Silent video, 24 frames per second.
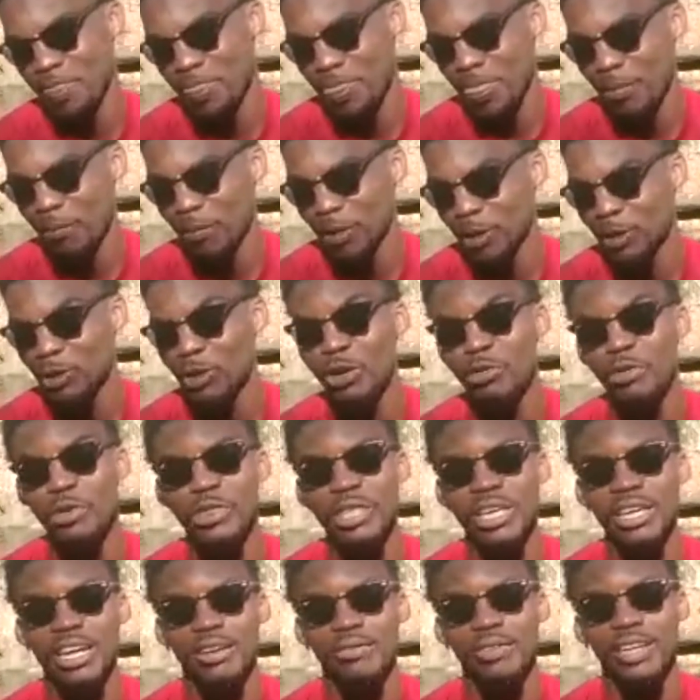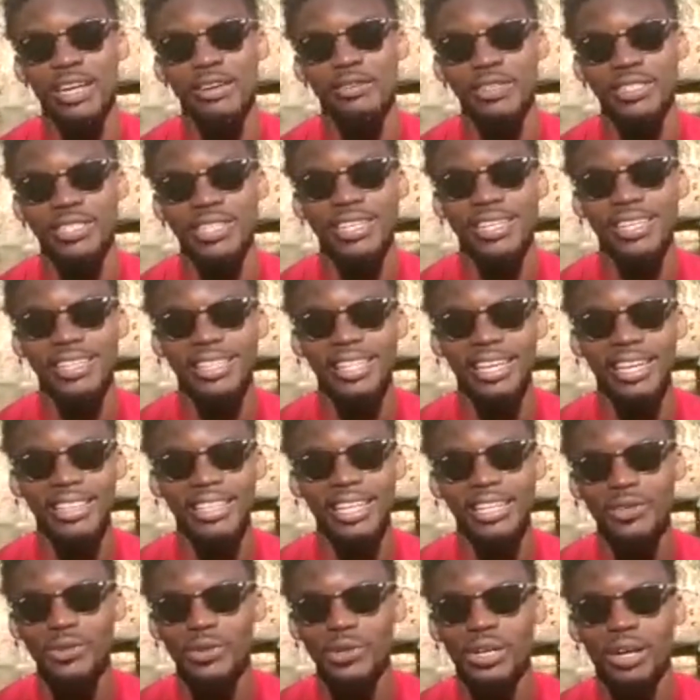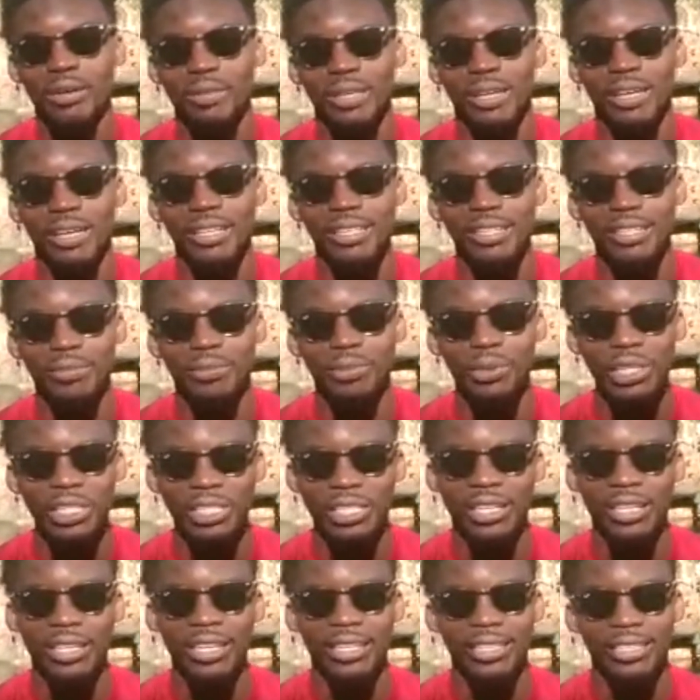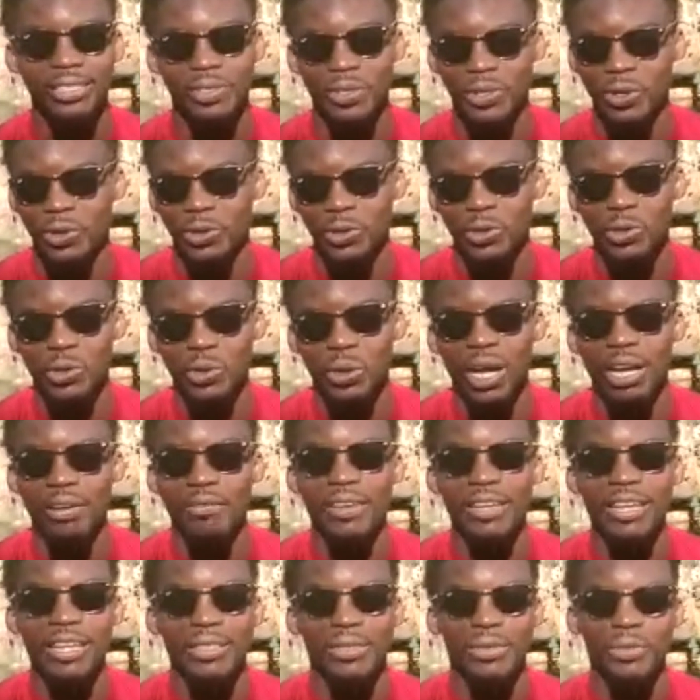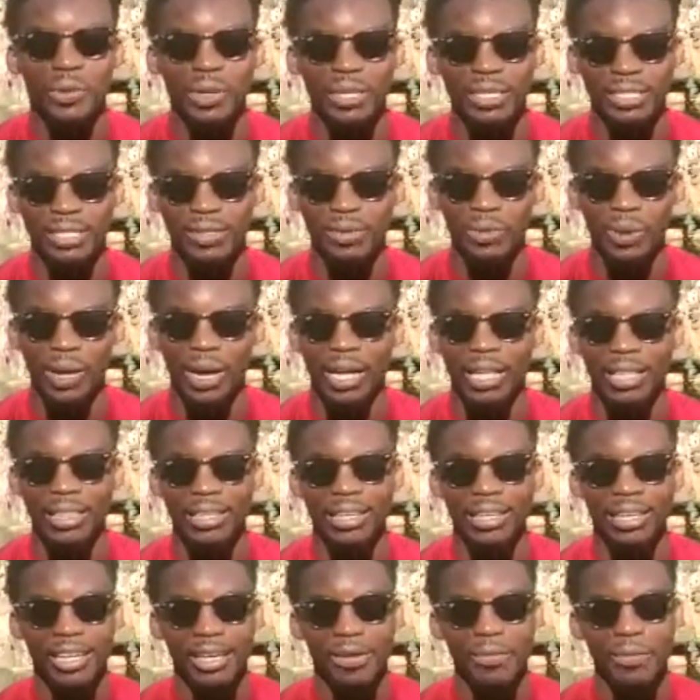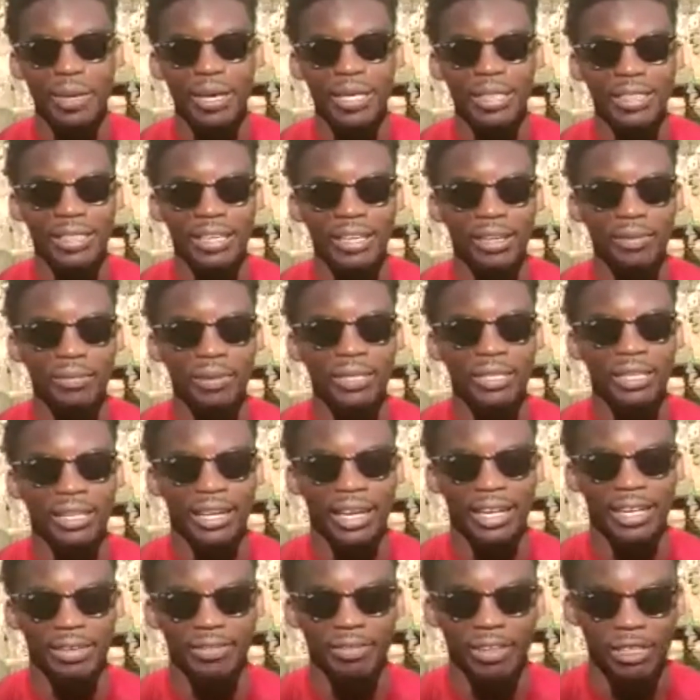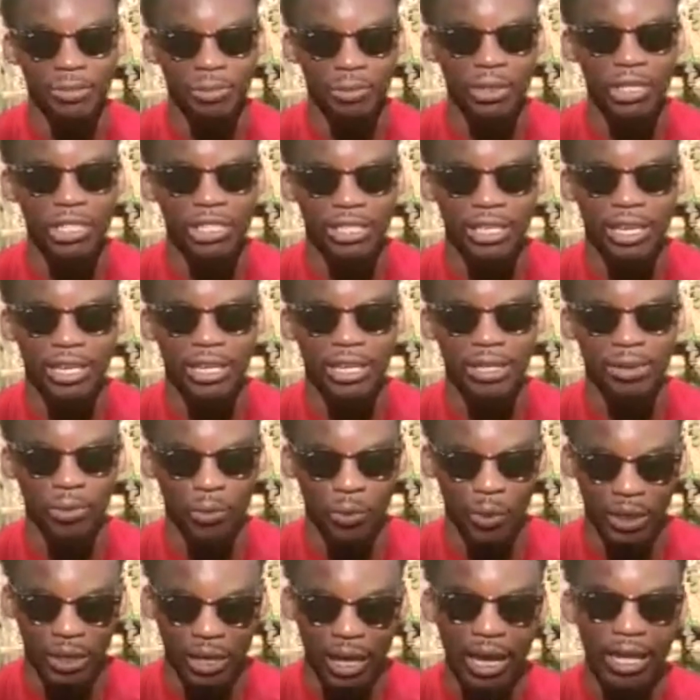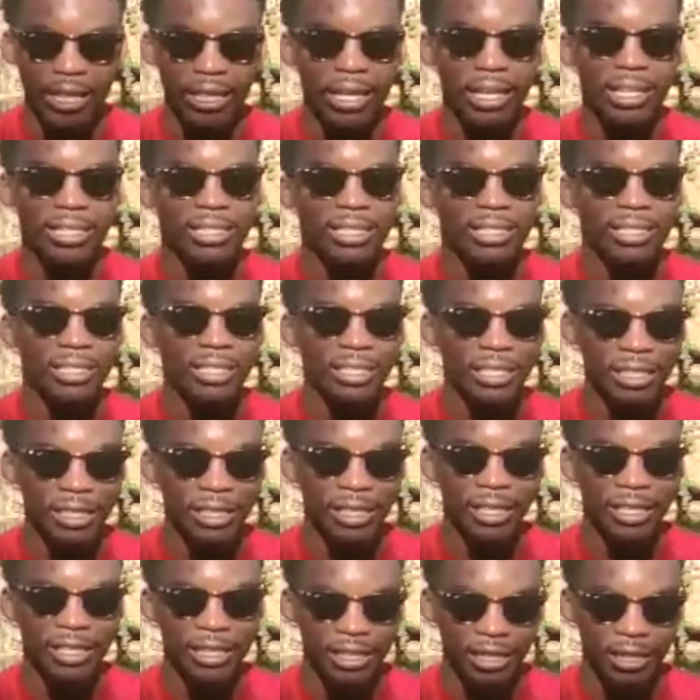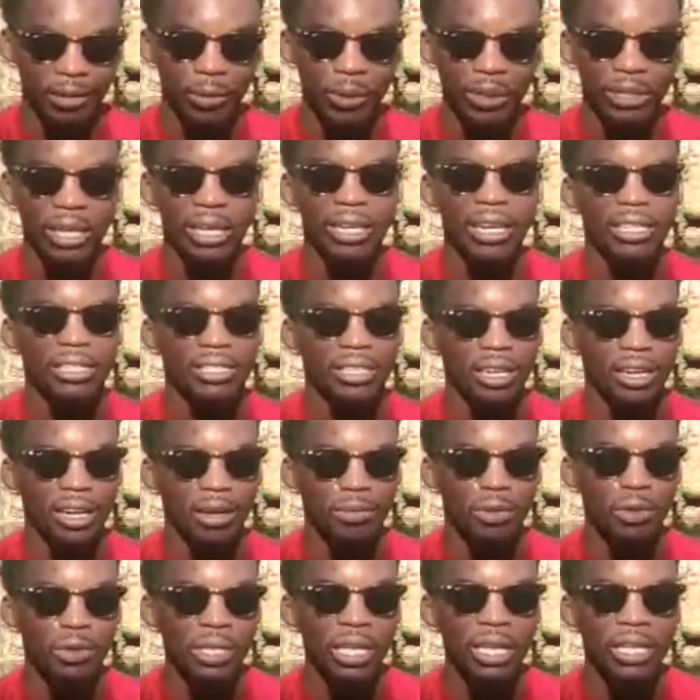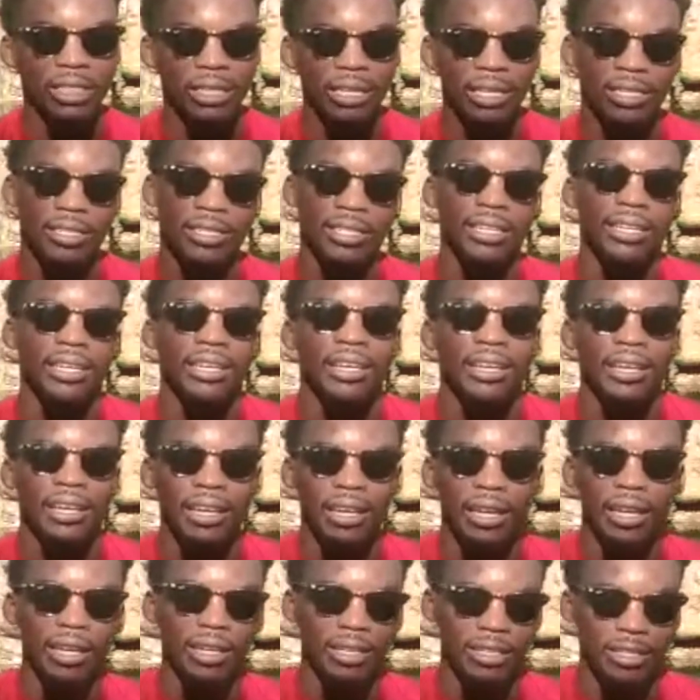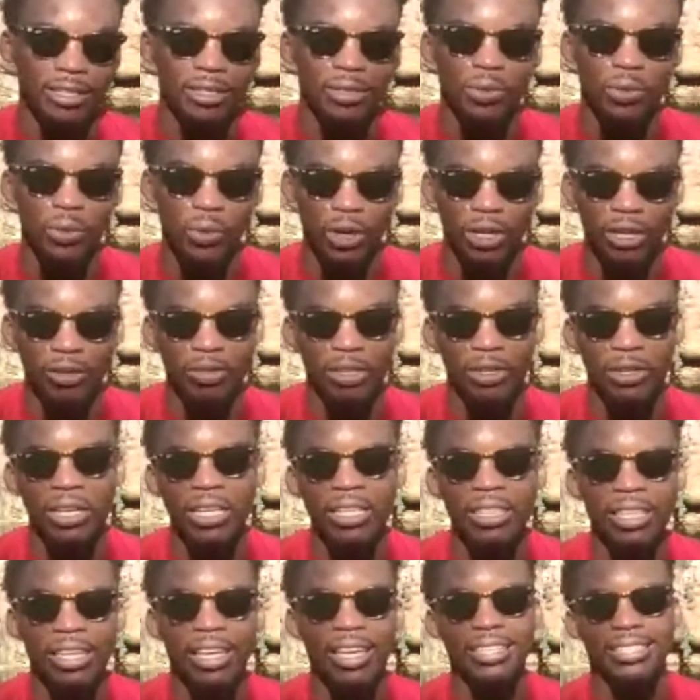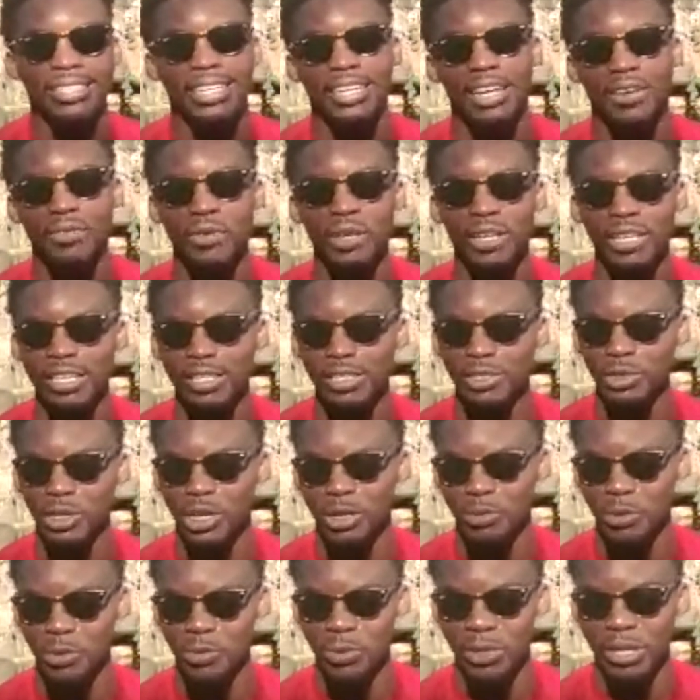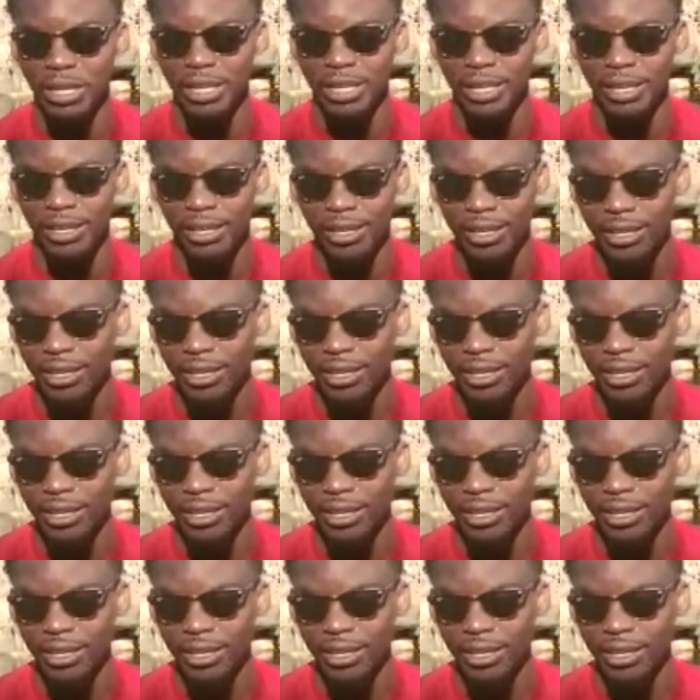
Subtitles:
But if you did have it every single day, then you would come to underappreciate it. So having it once in a while, being able to kind of appreciate it within its uniqueness, is one of the key things that I really enjoy about being here.